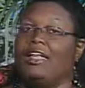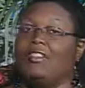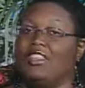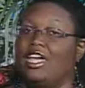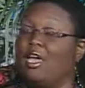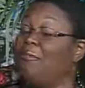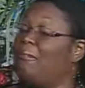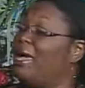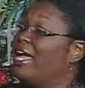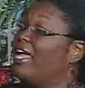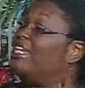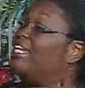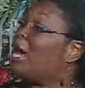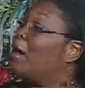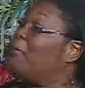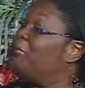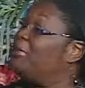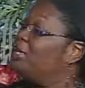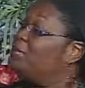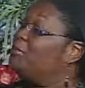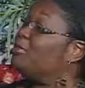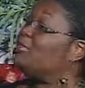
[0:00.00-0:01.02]
they may not
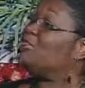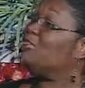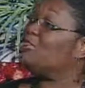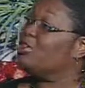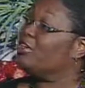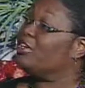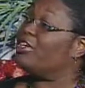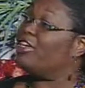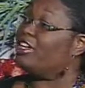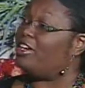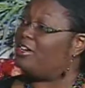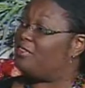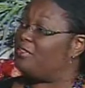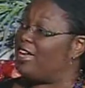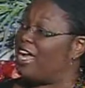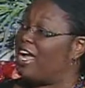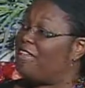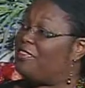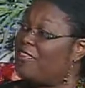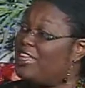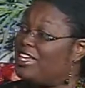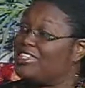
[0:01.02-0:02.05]
be mature enough
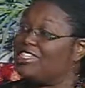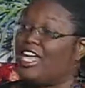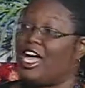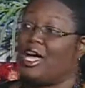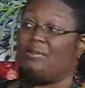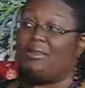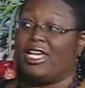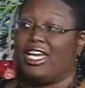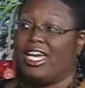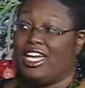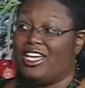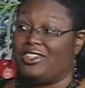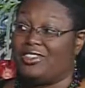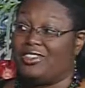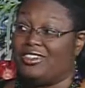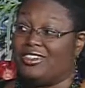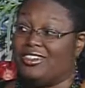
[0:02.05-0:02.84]
at that time to handle.